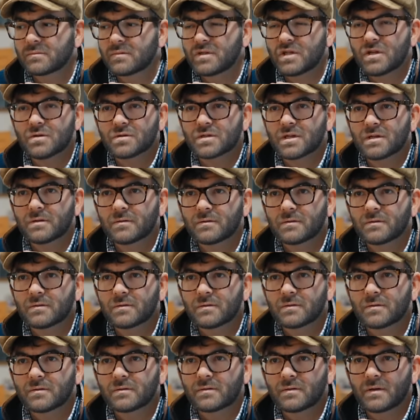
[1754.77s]
use it.
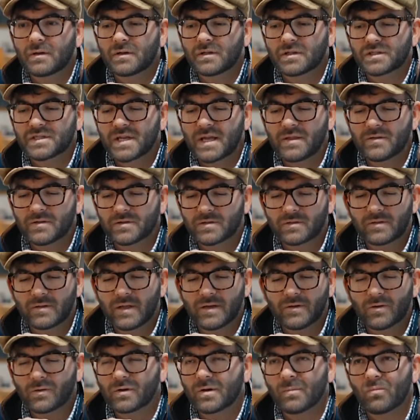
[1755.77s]
And let's say
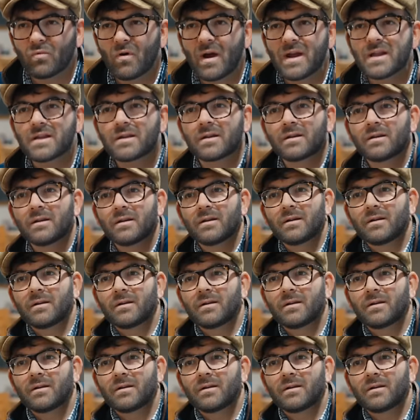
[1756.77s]
they're not going to break.